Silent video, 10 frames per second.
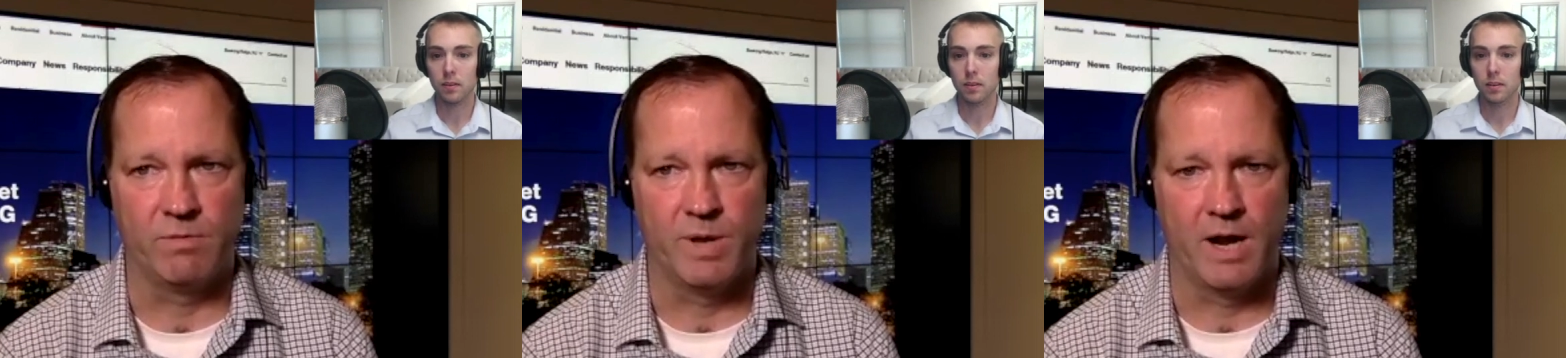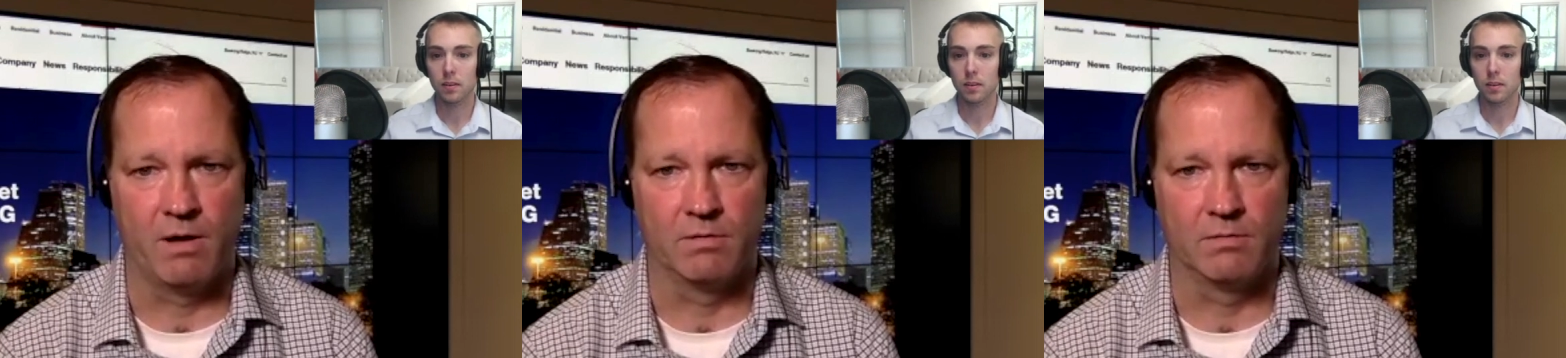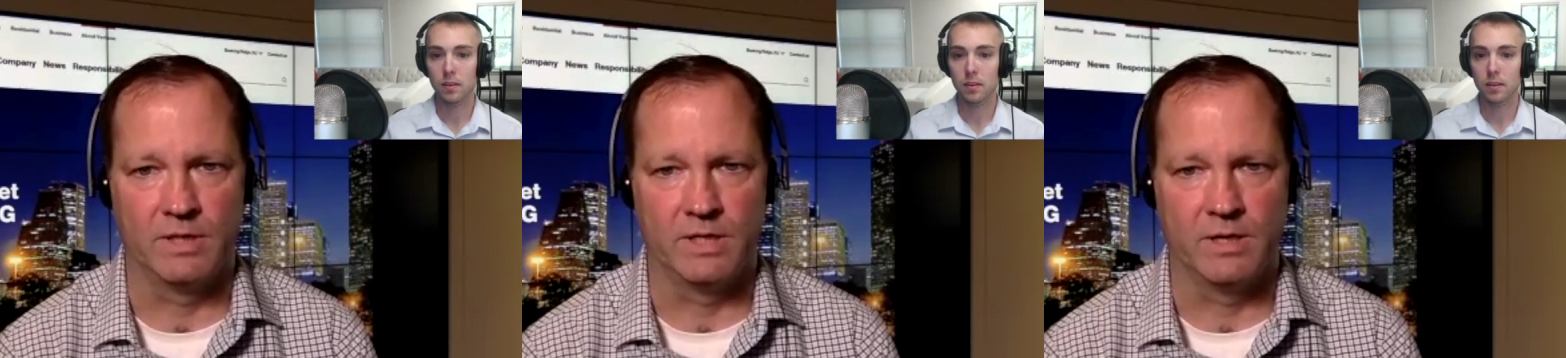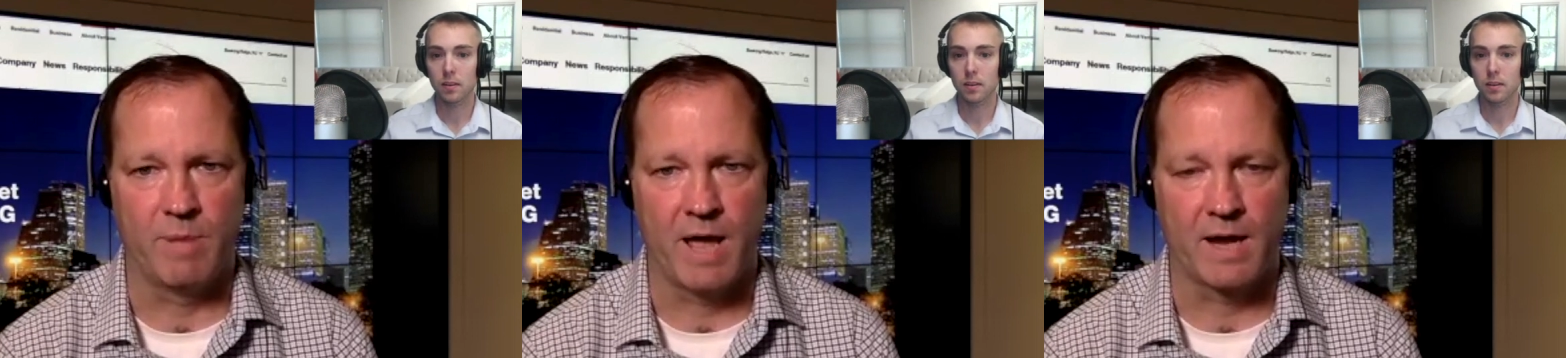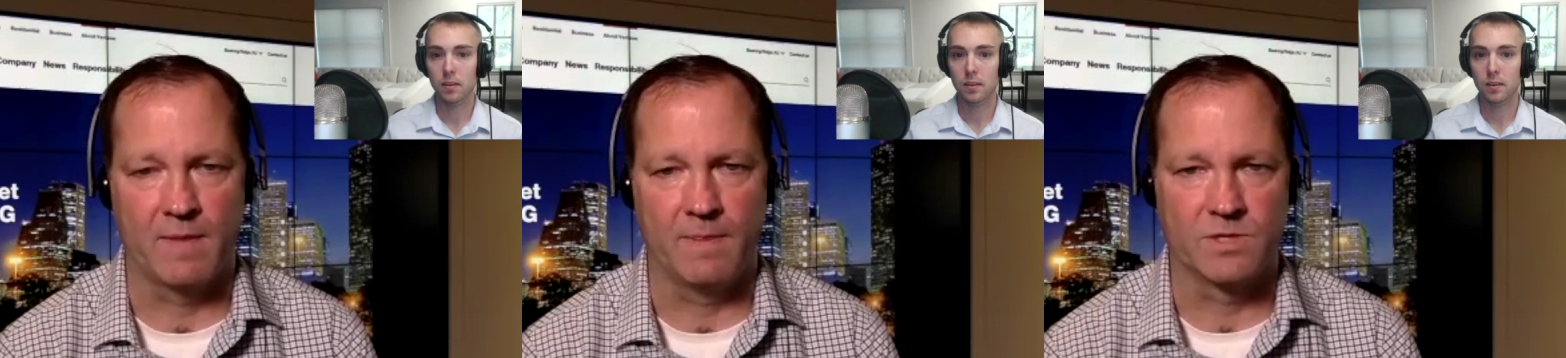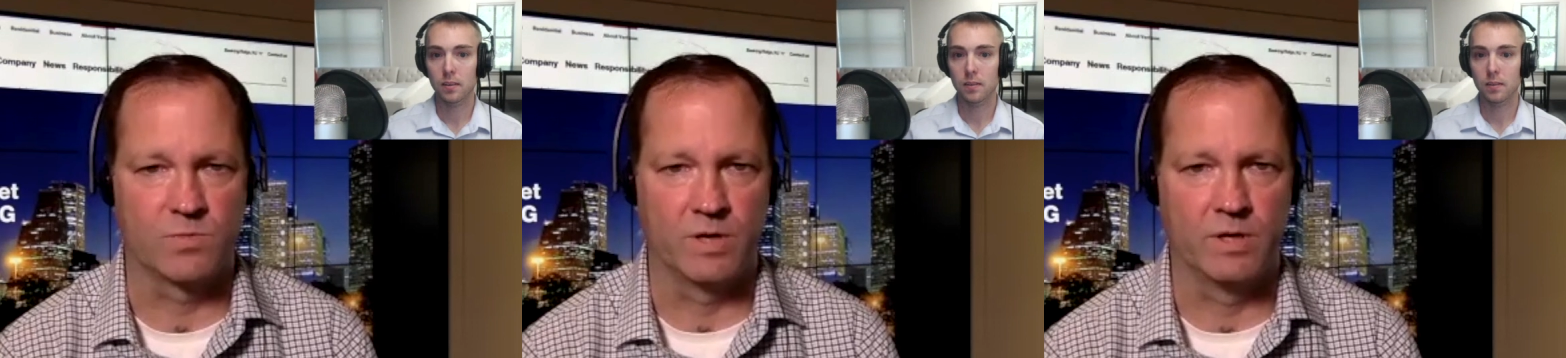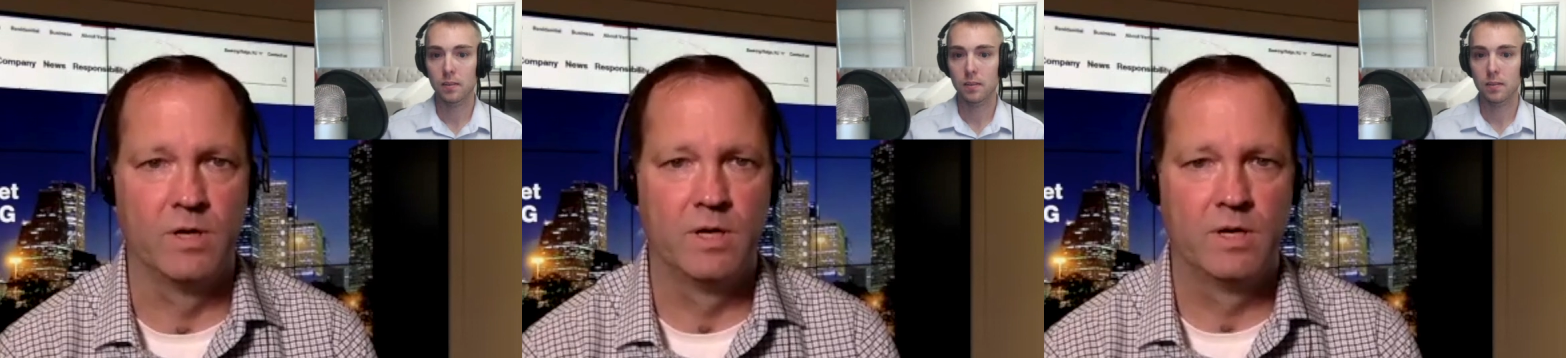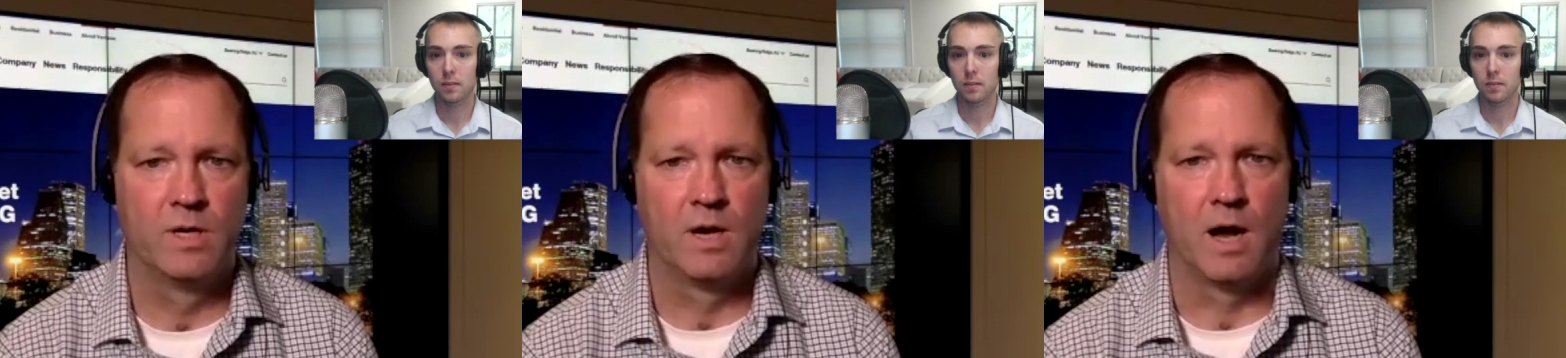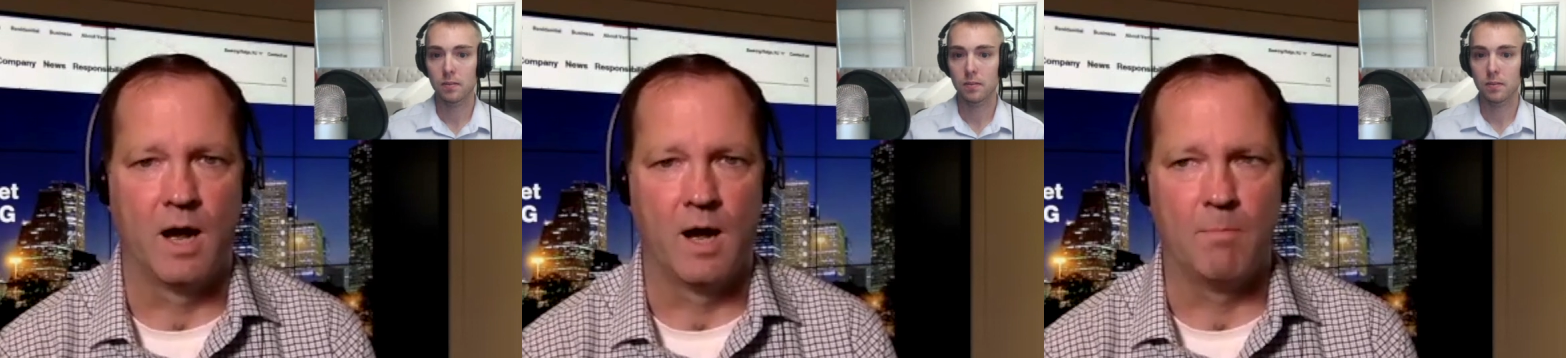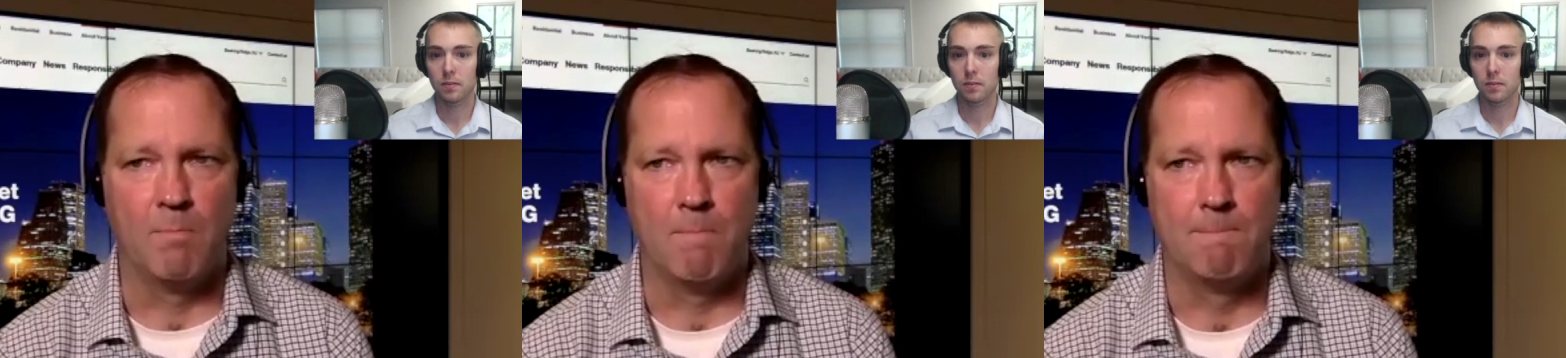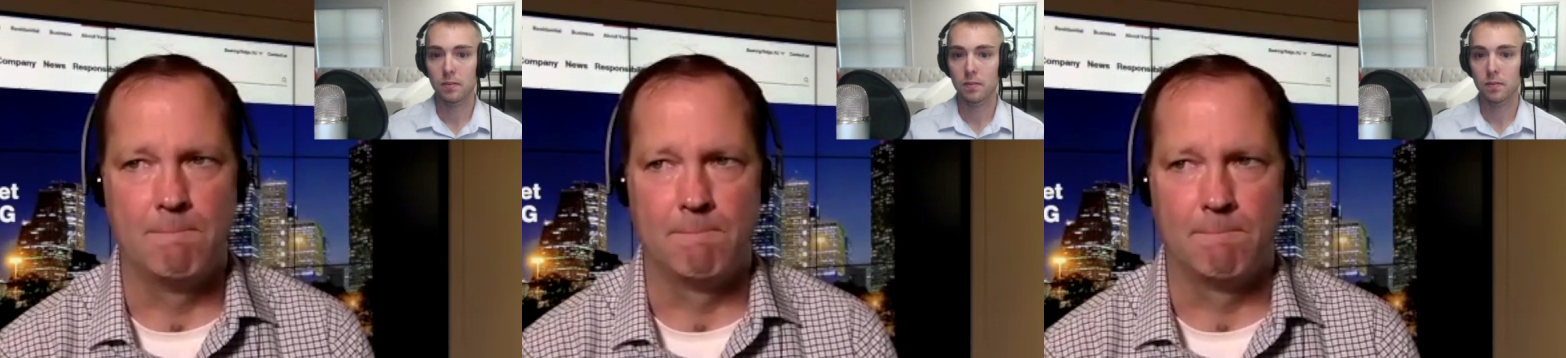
Speaker 1: We've been out leading the pack on this one. Um,